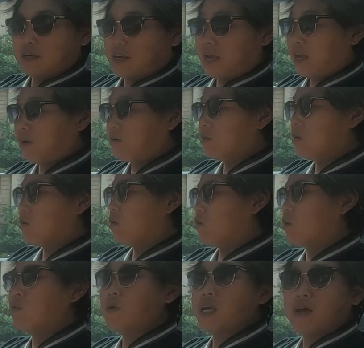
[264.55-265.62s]
Now,
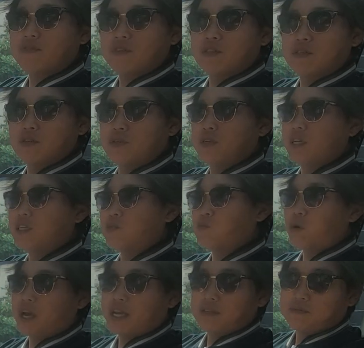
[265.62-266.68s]
all we have to do is
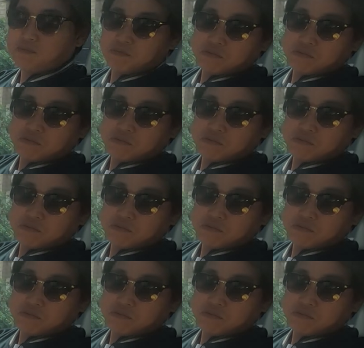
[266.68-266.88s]
wait